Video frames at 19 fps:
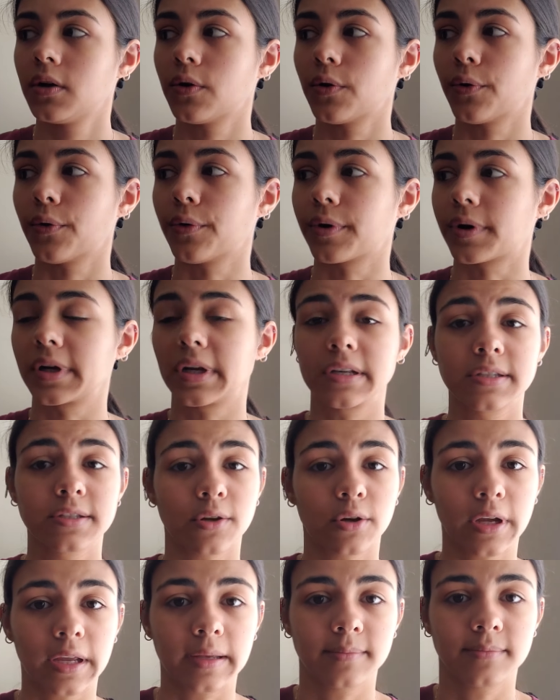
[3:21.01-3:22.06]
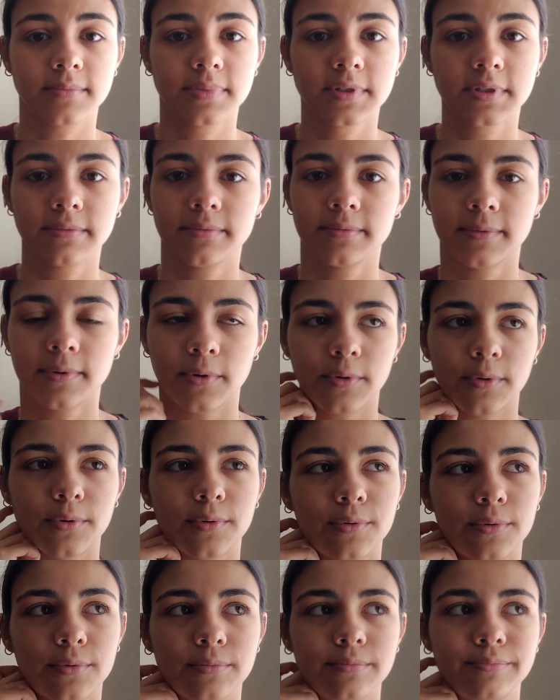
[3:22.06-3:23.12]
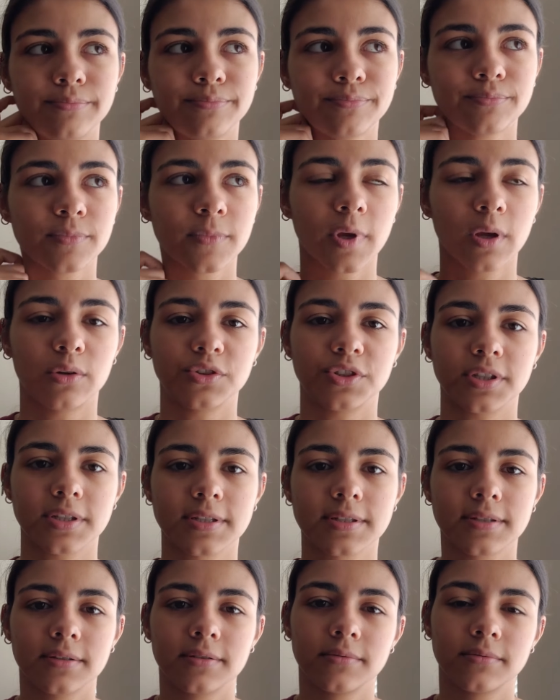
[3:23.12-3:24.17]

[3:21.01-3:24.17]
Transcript: or uninstall games, or just